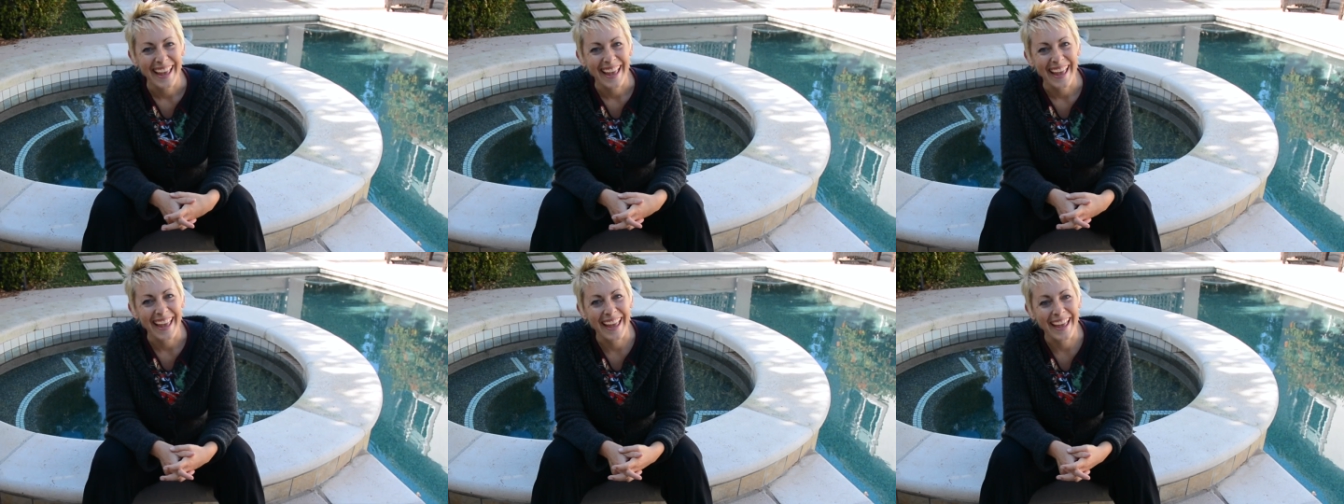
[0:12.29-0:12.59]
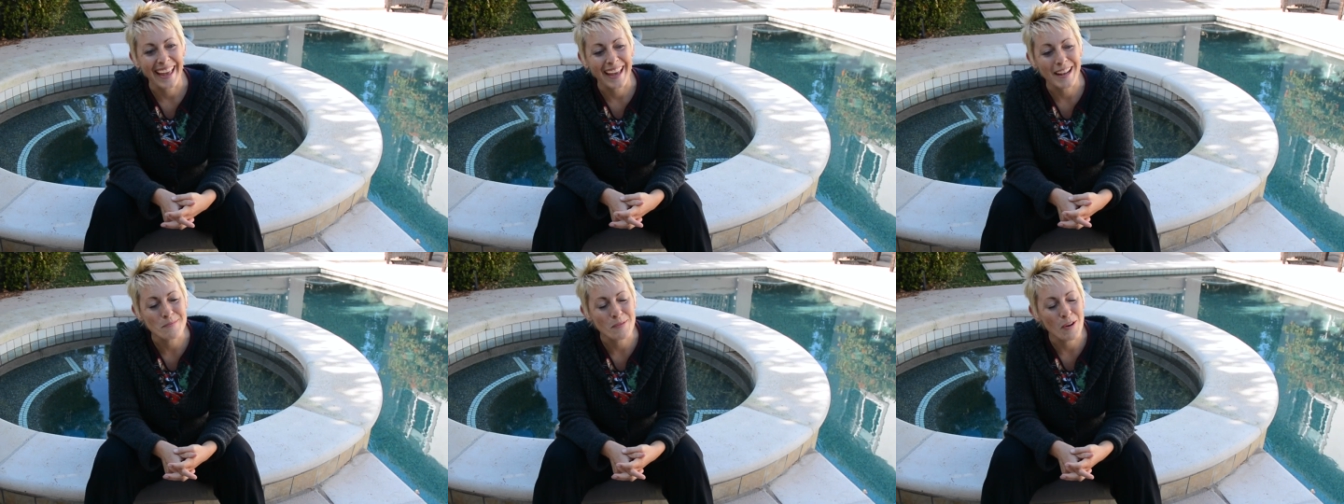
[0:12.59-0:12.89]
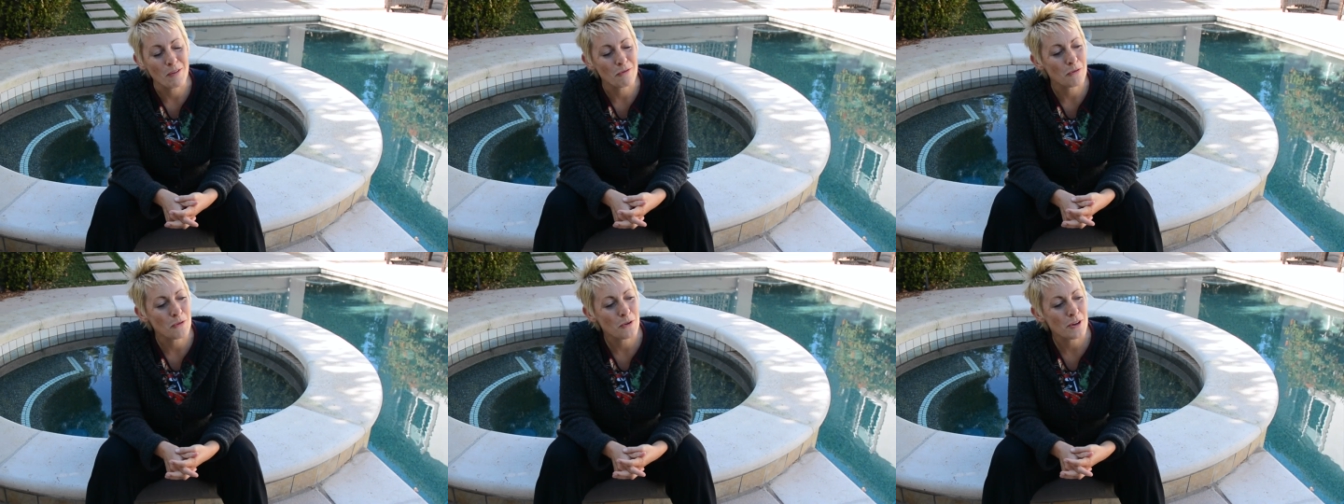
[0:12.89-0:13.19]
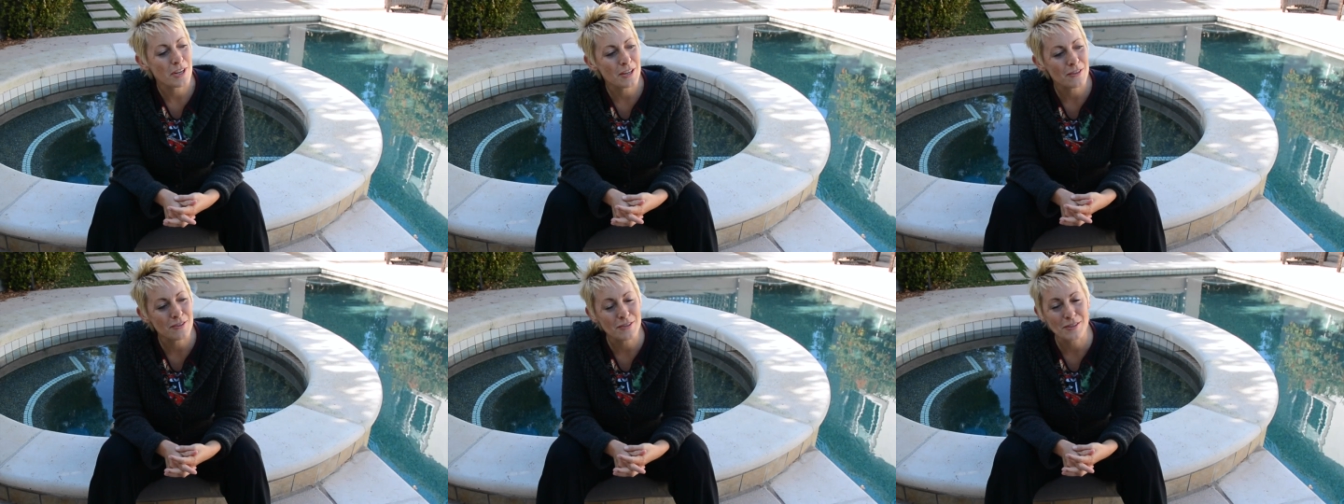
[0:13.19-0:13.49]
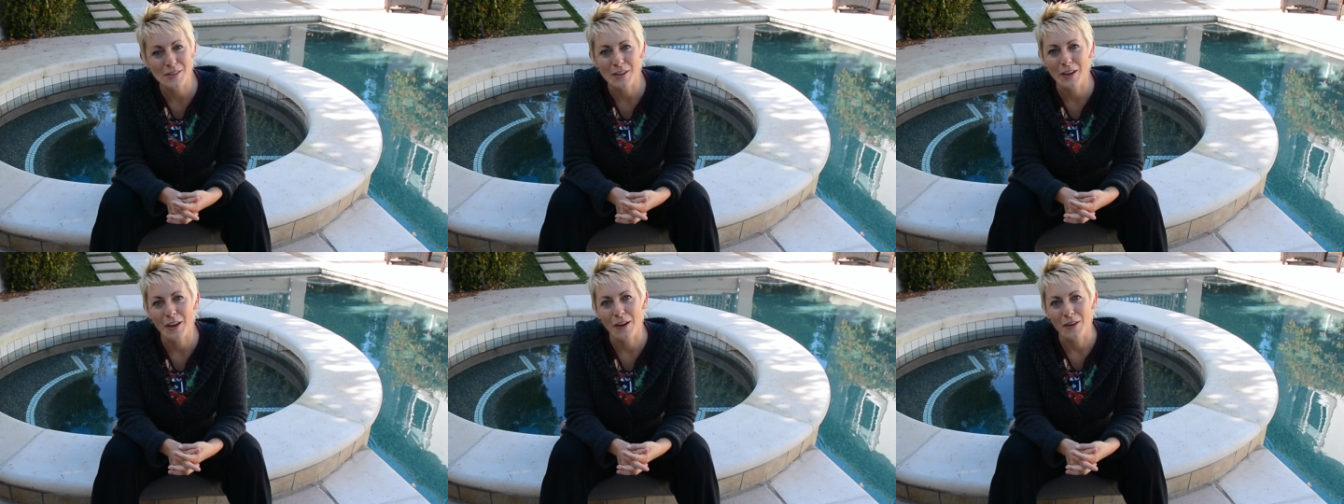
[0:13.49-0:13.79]
And about 4
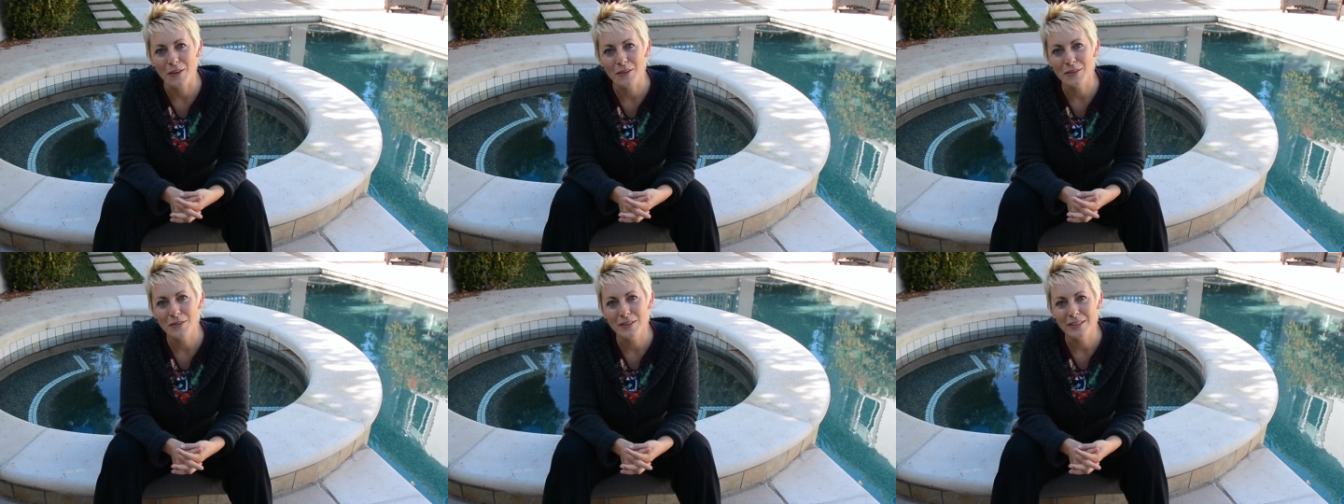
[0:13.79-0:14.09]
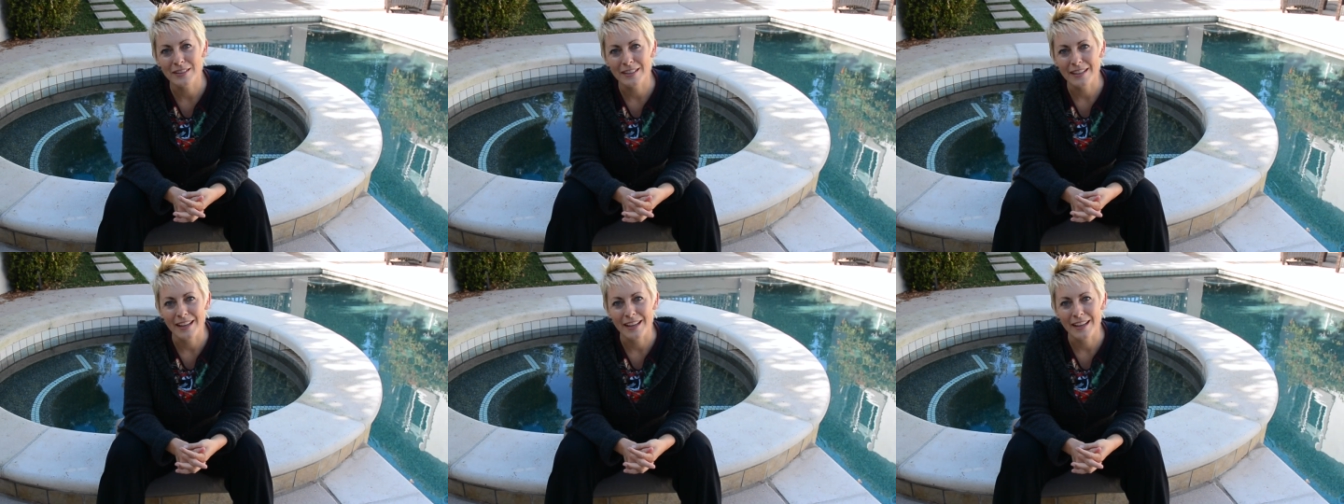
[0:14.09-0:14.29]
years ago,